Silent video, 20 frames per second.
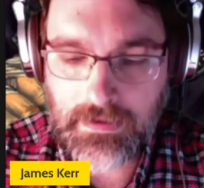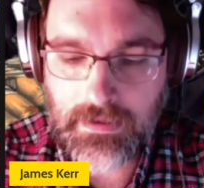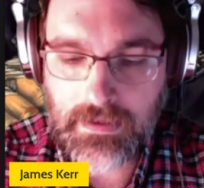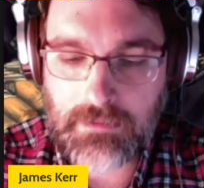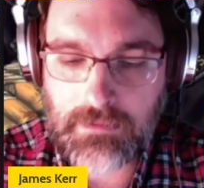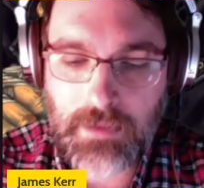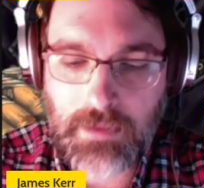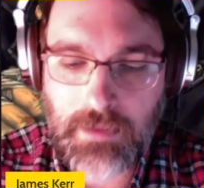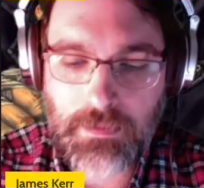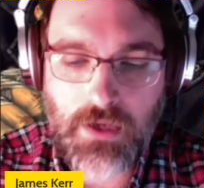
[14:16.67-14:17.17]

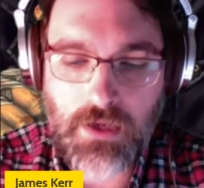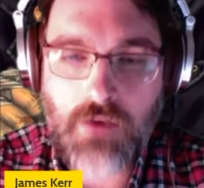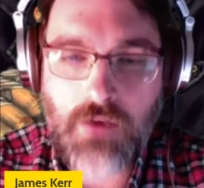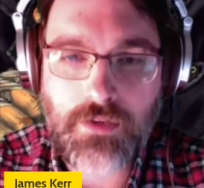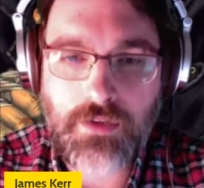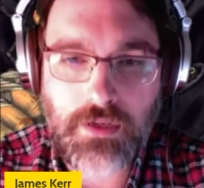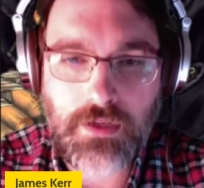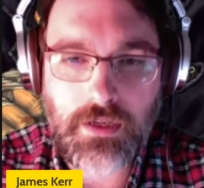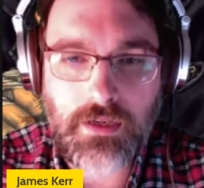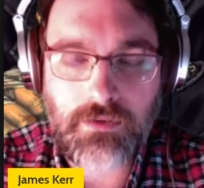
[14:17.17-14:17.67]
than people
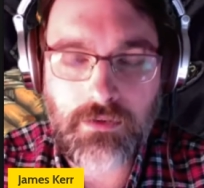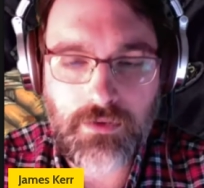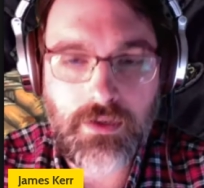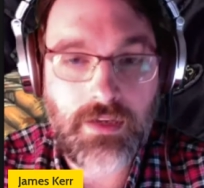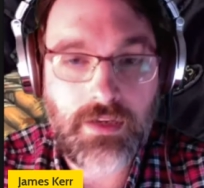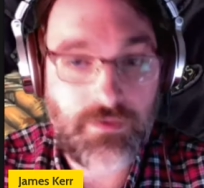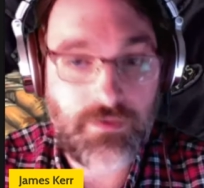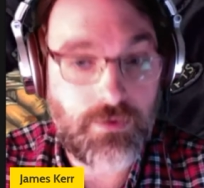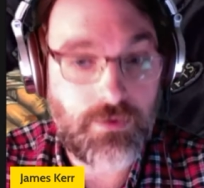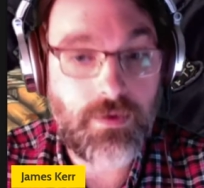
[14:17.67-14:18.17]
often get it,
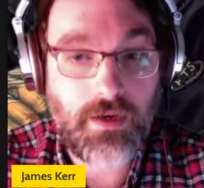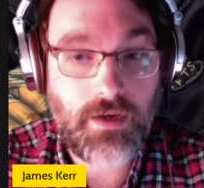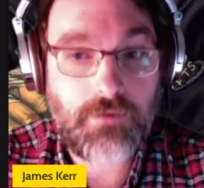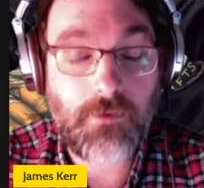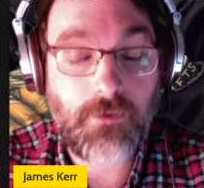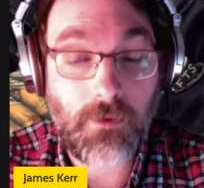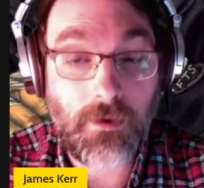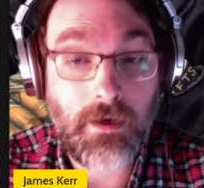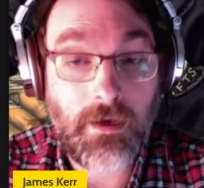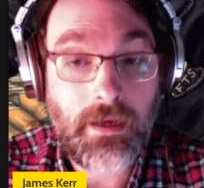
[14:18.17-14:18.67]
give it credit
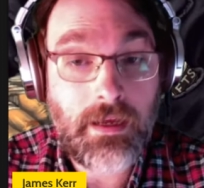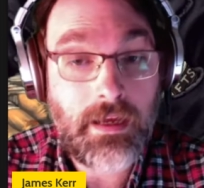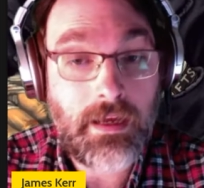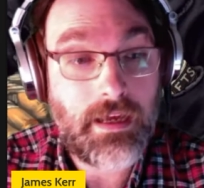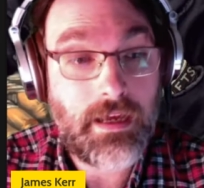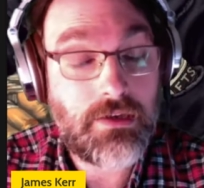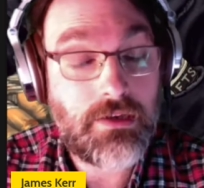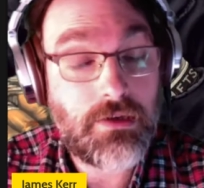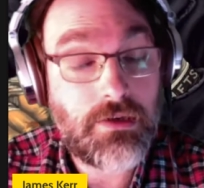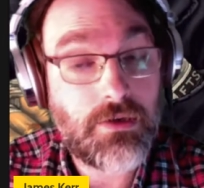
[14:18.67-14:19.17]
for.
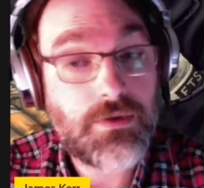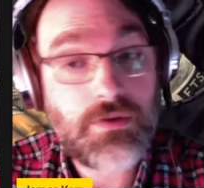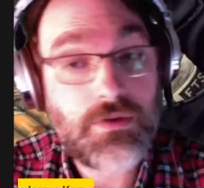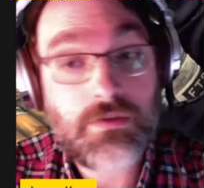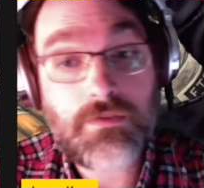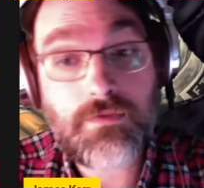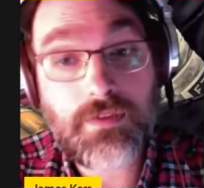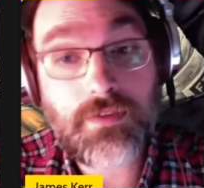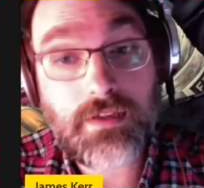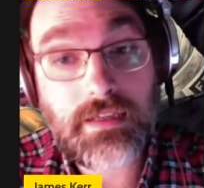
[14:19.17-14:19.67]
And you know, you
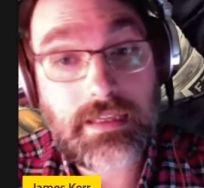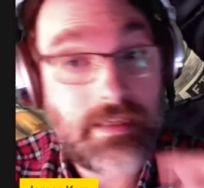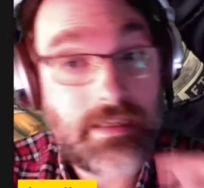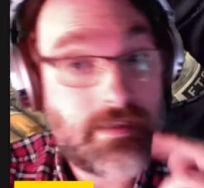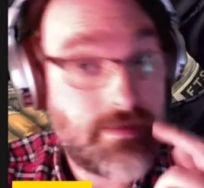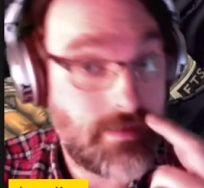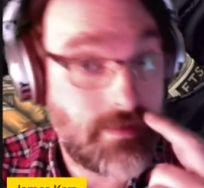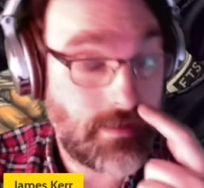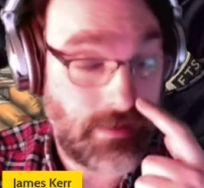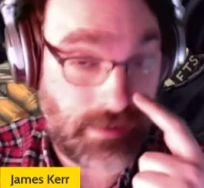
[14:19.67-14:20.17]
can very
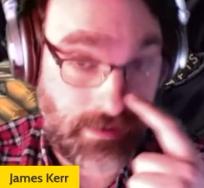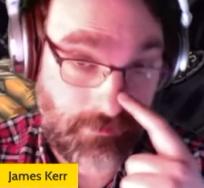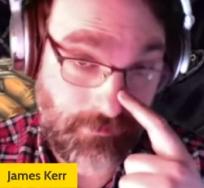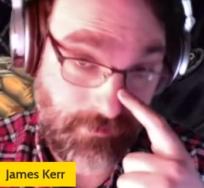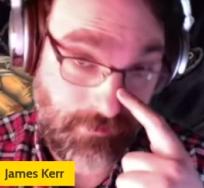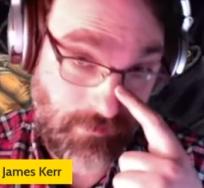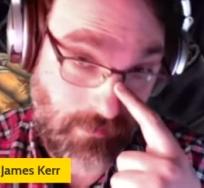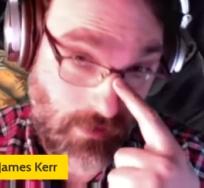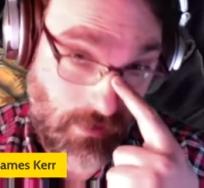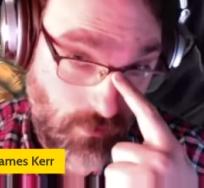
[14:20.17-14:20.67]
easily
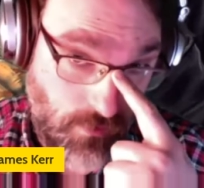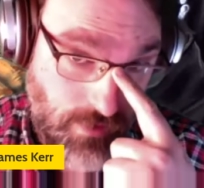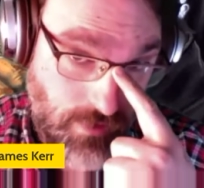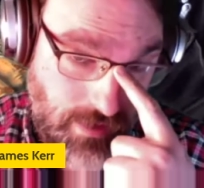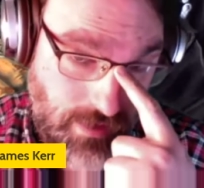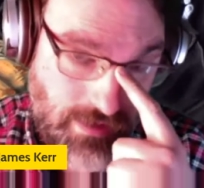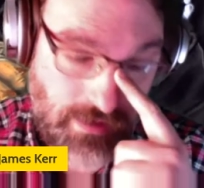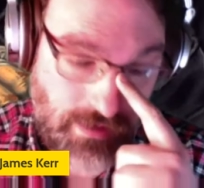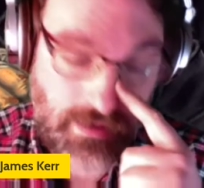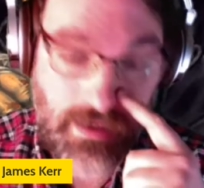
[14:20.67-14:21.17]

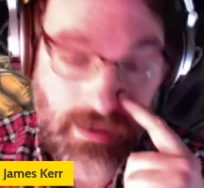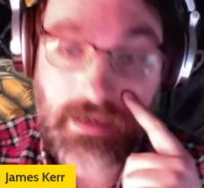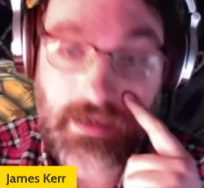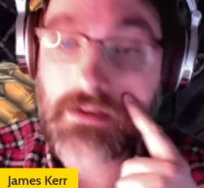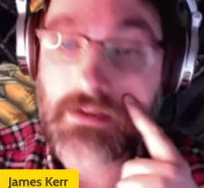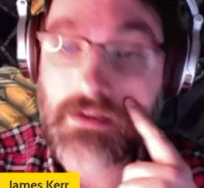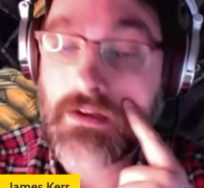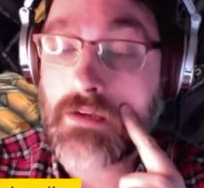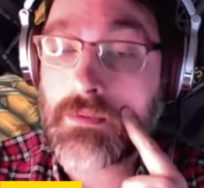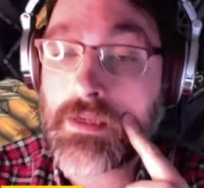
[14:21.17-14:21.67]
read
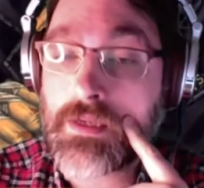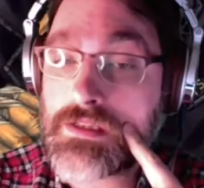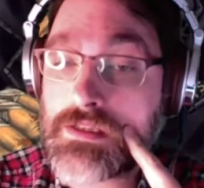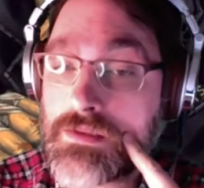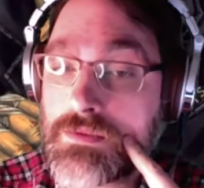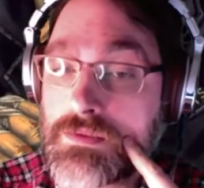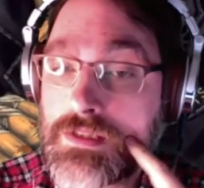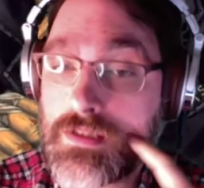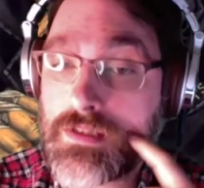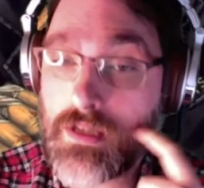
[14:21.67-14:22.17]
Lionheart because
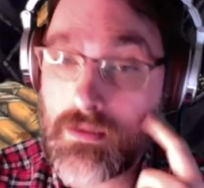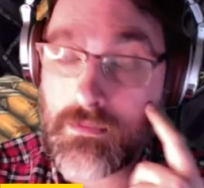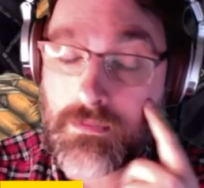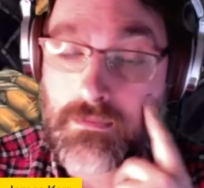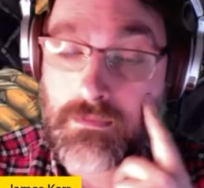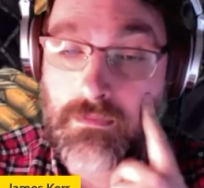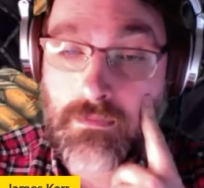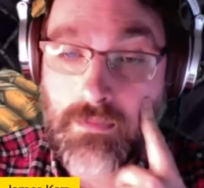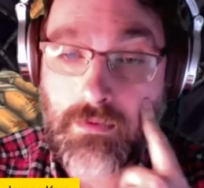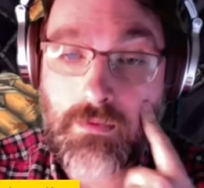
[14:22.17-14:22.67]
it was
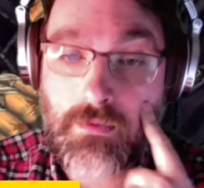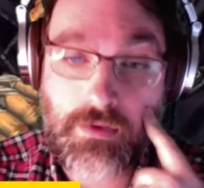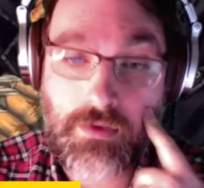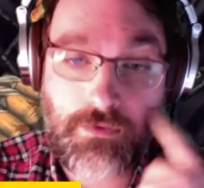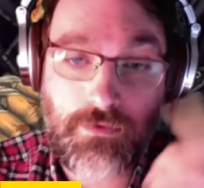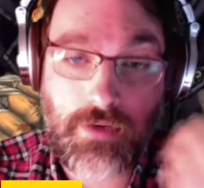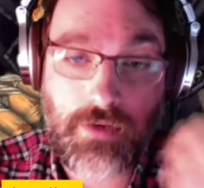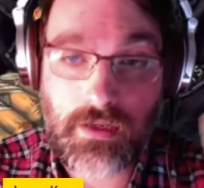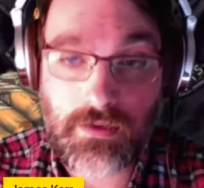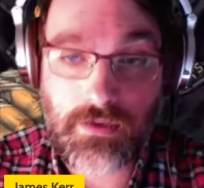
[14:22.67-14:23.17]
done with
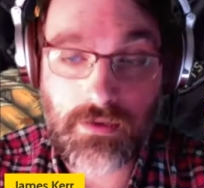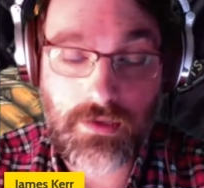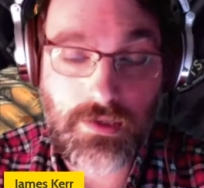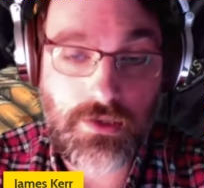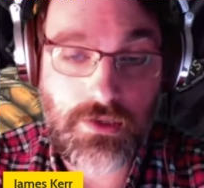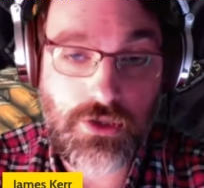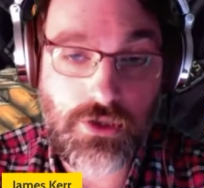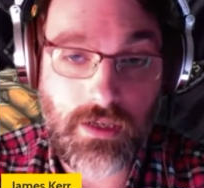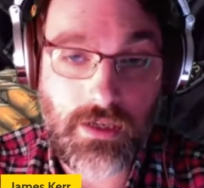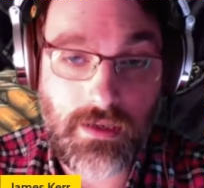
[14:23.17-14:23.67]
Frank
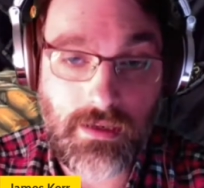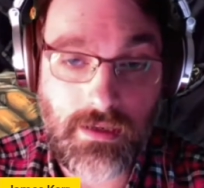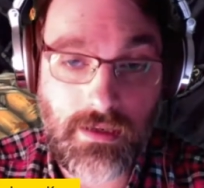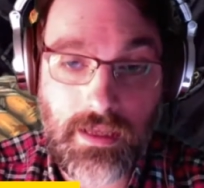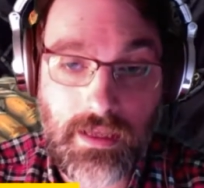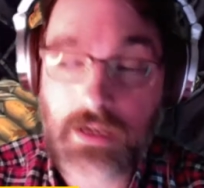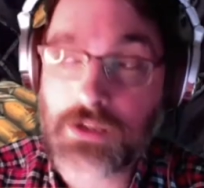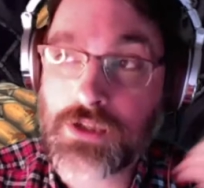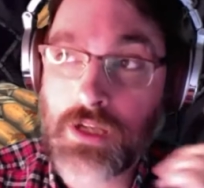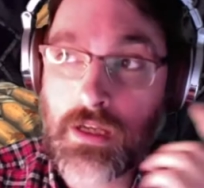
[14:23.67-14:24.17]
Dux and Sheldon
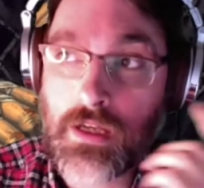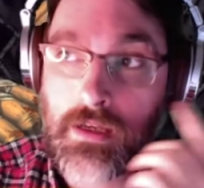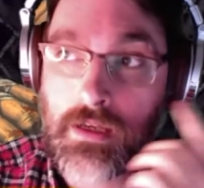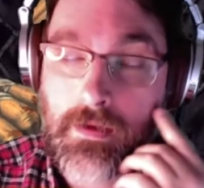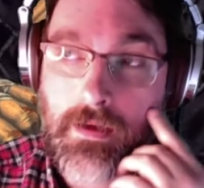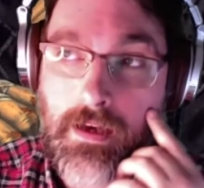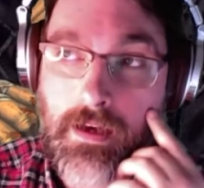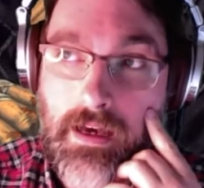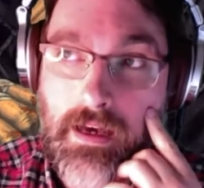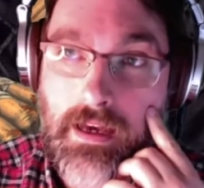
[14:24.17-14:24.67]
Lettich
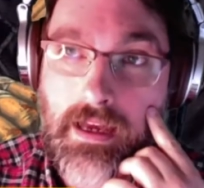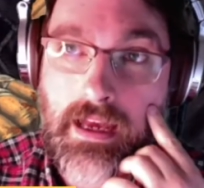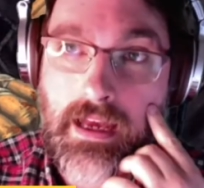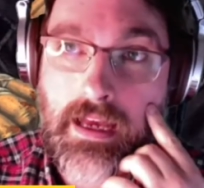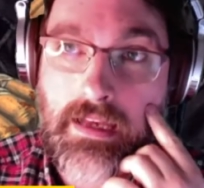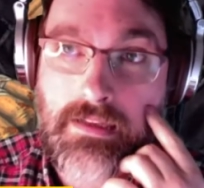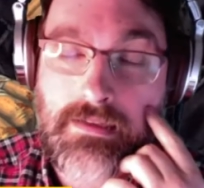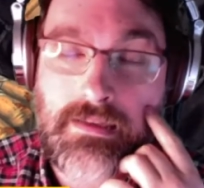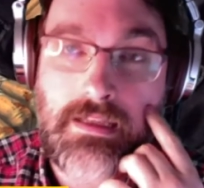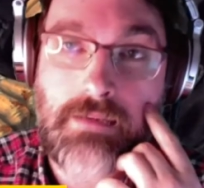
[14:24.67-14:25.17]
uh,
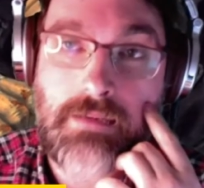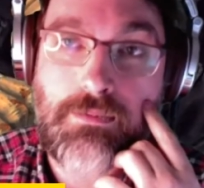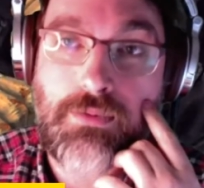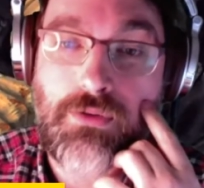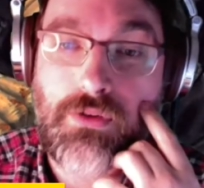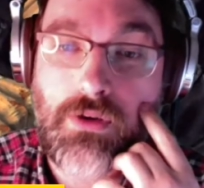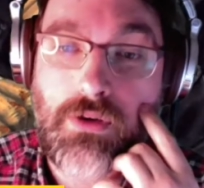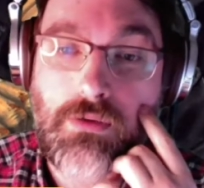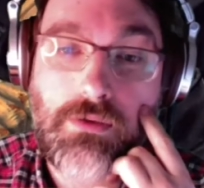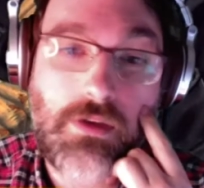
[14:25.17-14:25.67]
as the
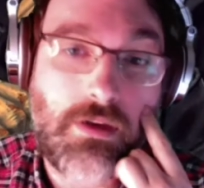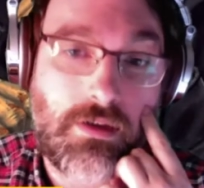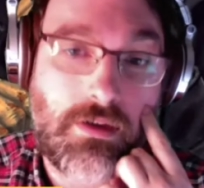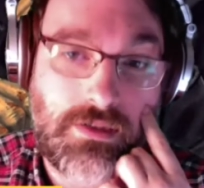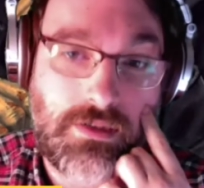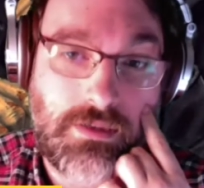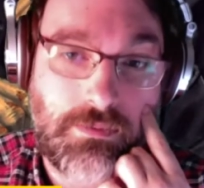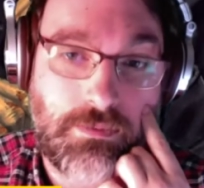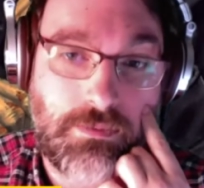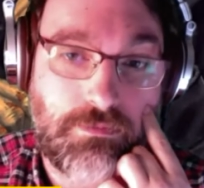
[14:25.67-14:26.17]

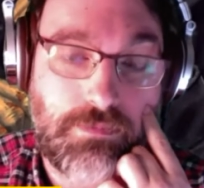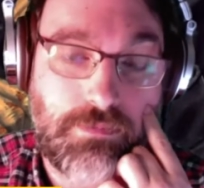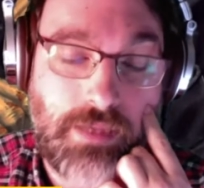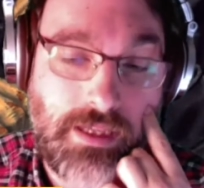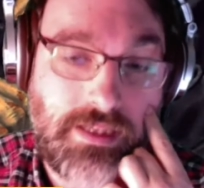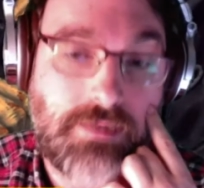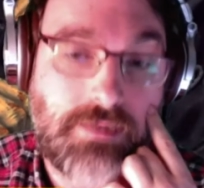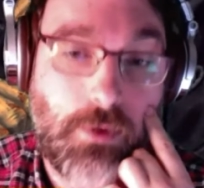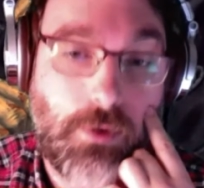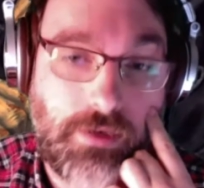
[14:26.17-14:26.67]
prologue to
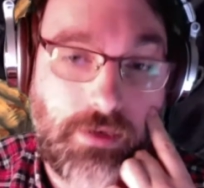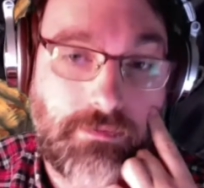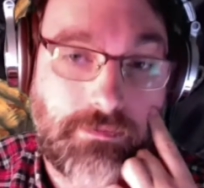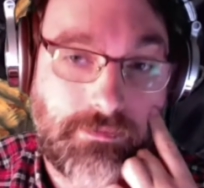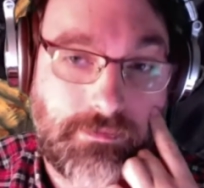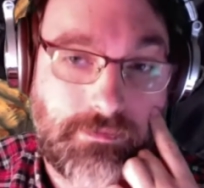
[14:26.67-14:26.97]
Bloodsport